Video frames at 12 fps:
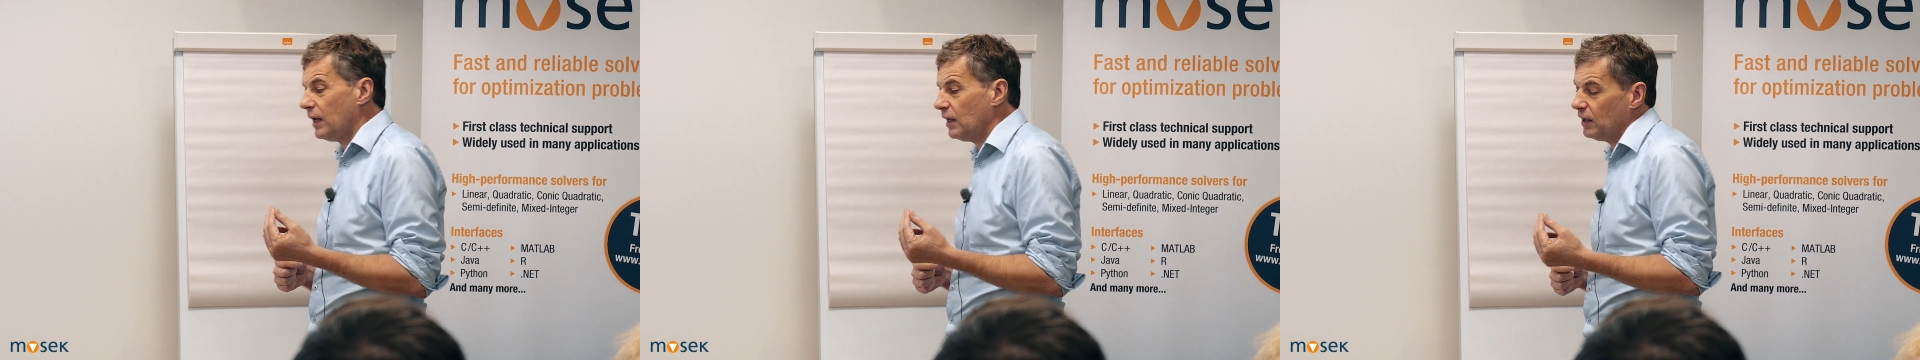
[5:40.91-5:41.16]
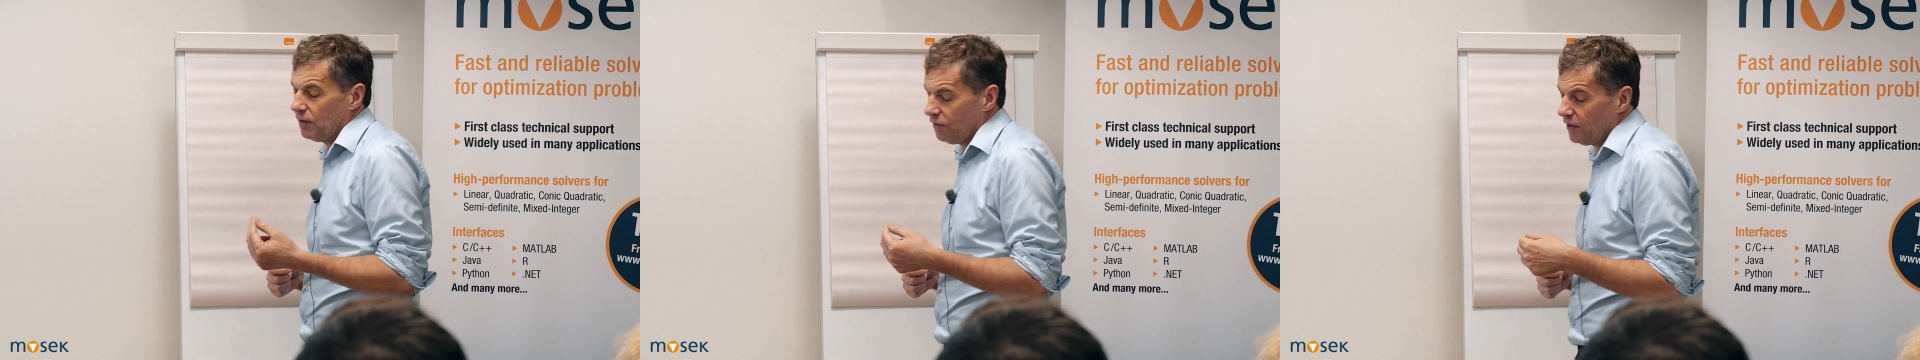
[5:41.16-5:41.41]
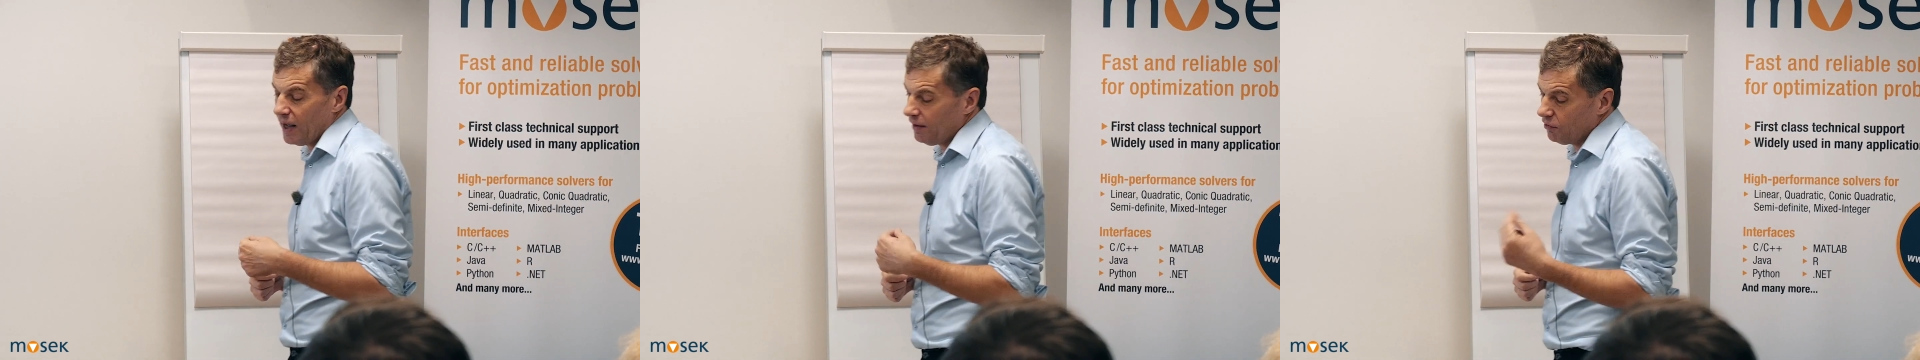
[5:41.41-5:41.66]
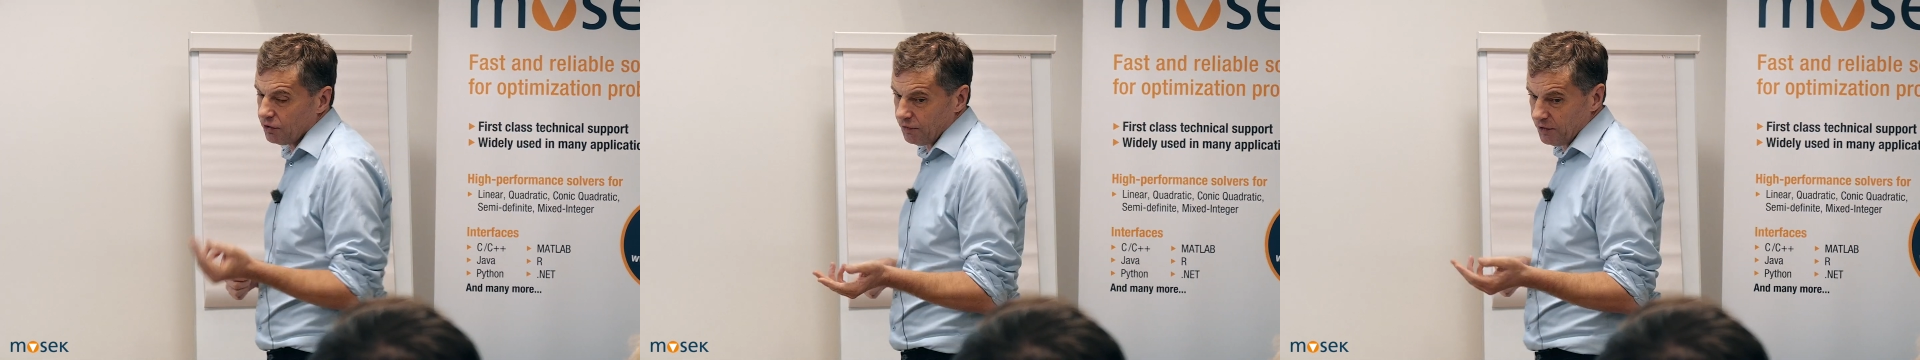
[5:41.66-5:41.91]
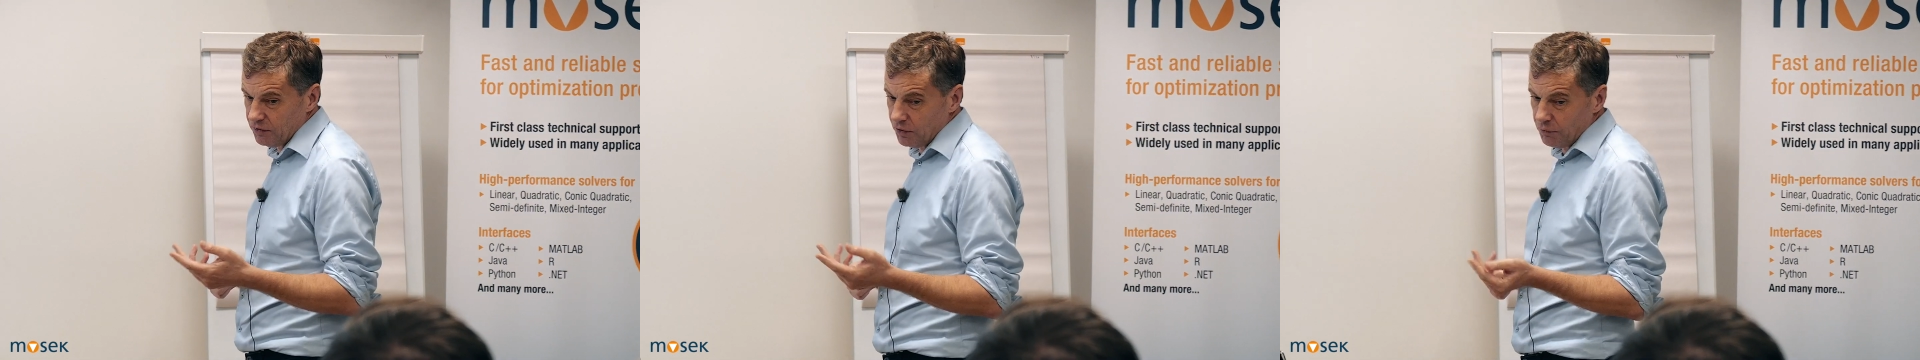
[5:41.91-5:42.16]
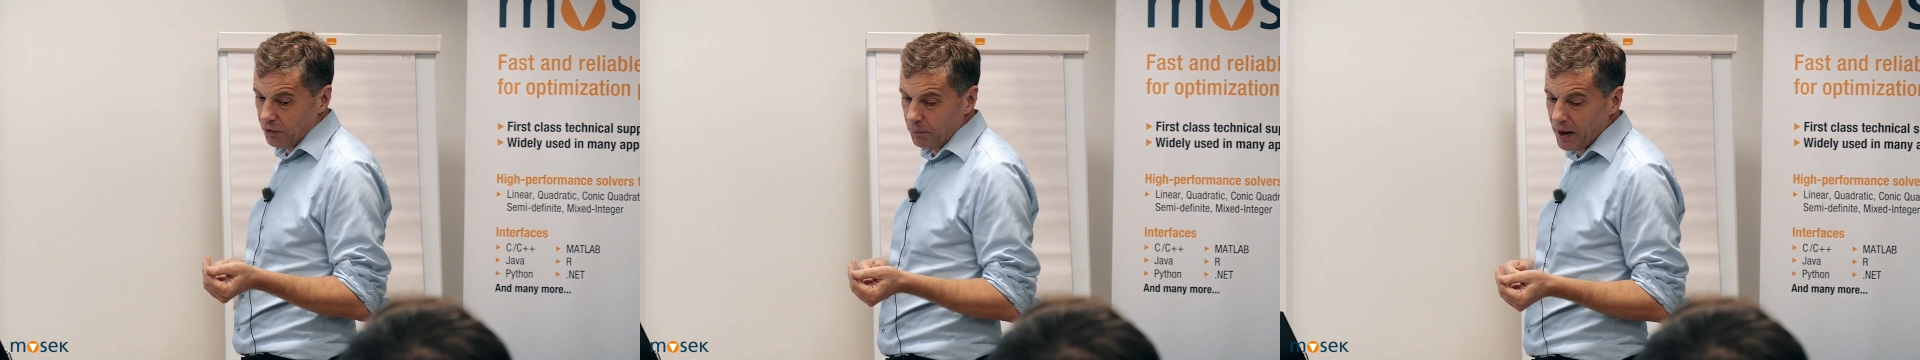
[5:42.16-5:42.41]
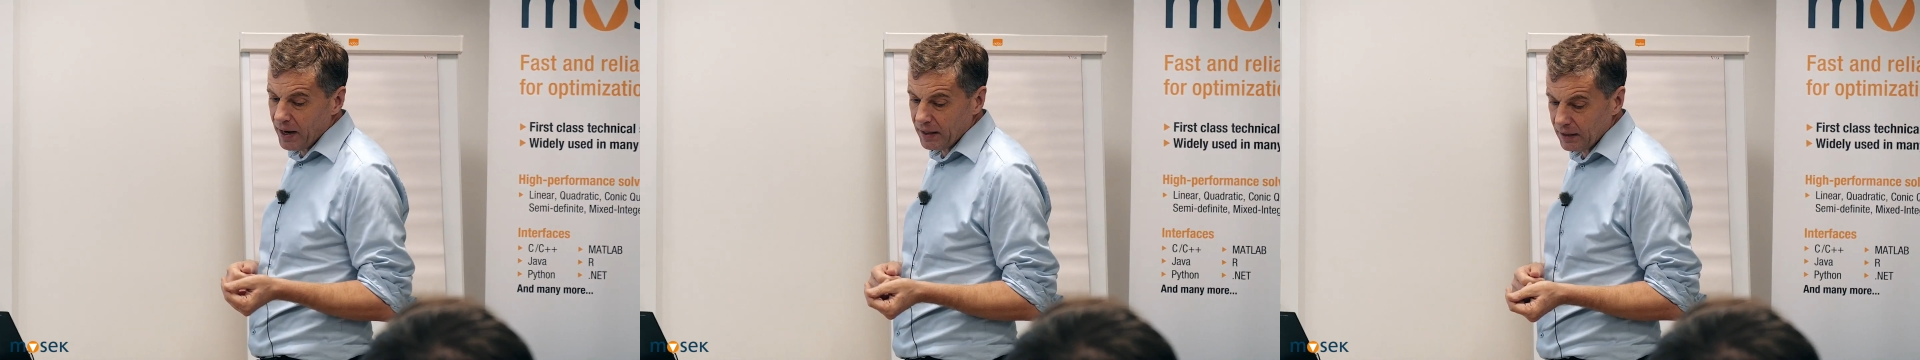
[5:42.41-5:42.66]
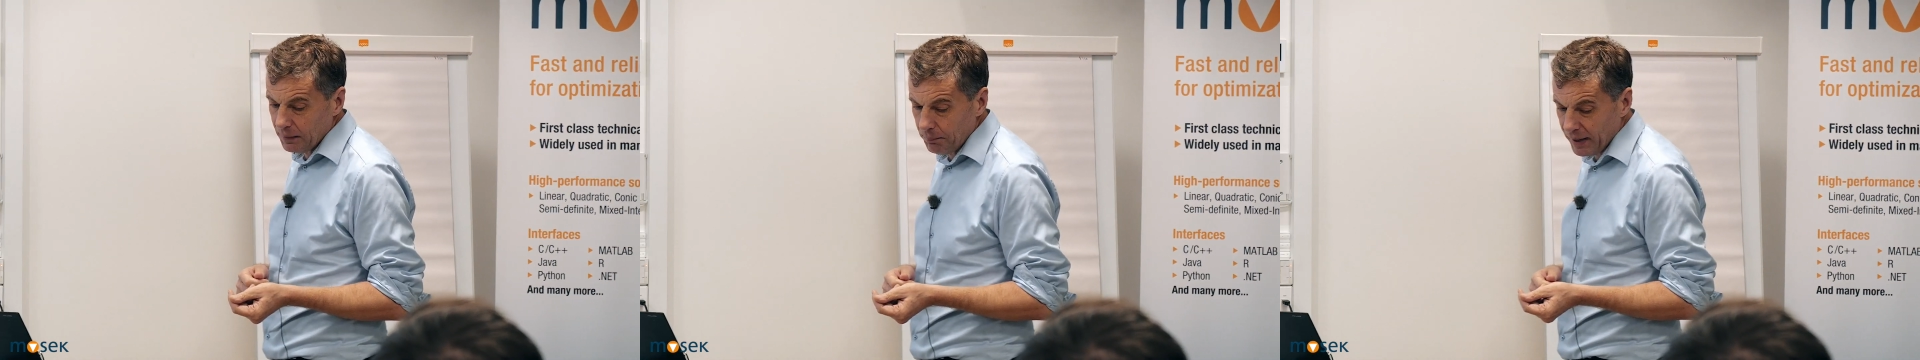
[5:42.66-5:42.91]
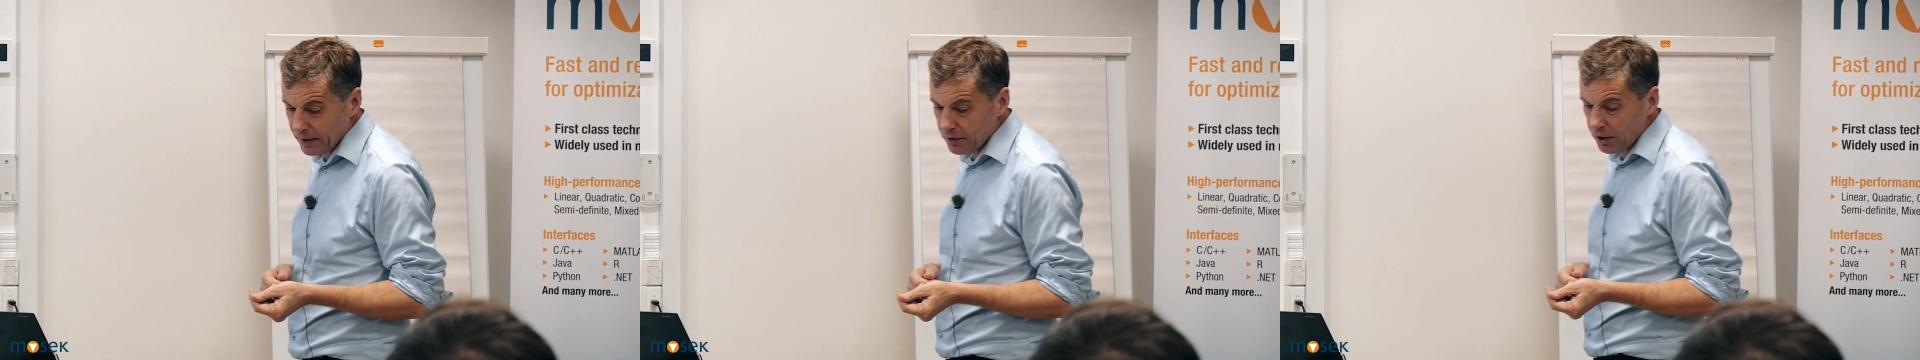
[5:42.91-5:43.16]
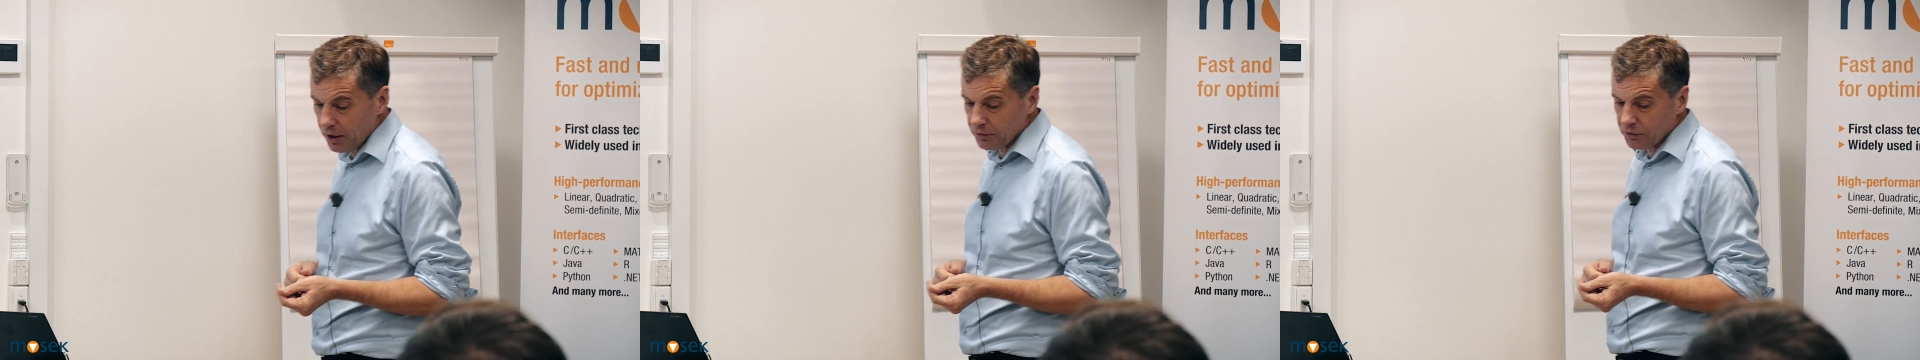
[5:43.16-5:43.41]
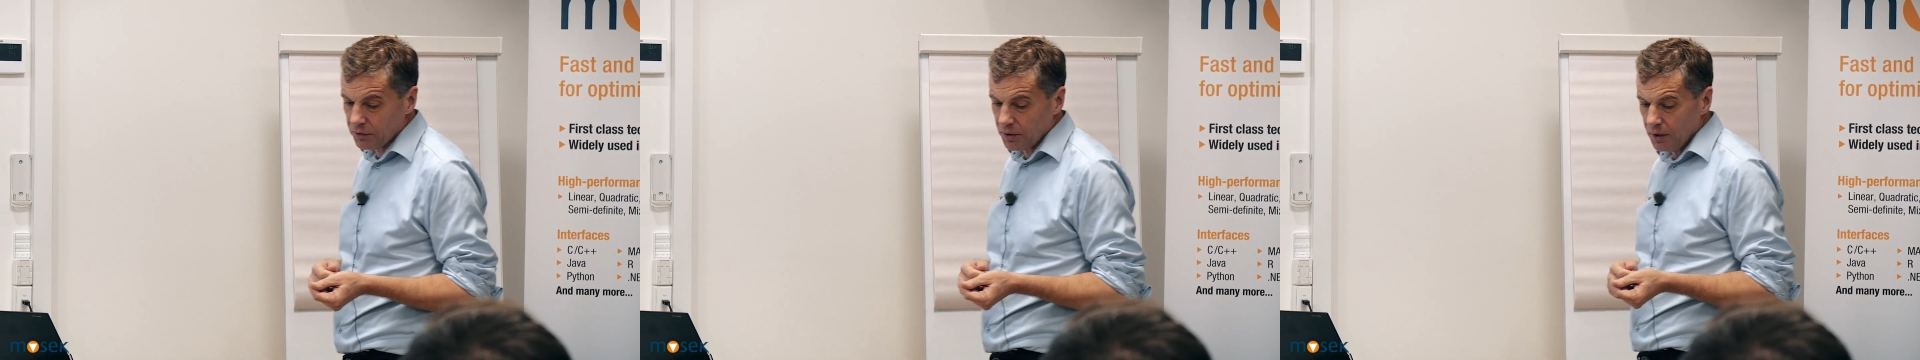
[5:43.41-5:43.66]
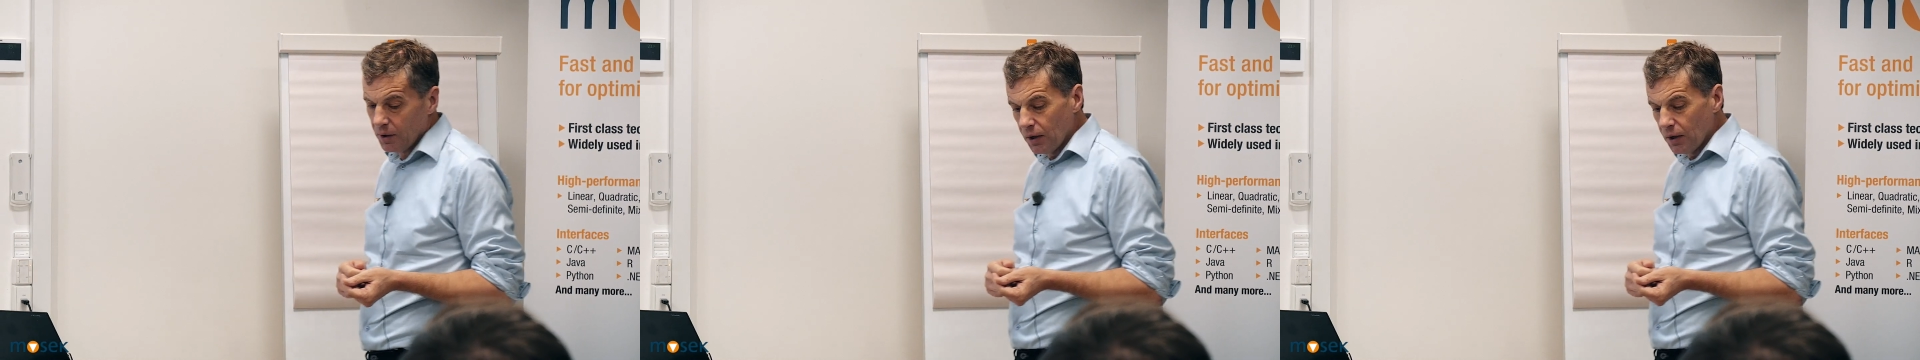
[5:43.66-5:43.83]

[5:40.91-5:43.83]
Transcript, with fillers: and that is sufficient for market impact cost.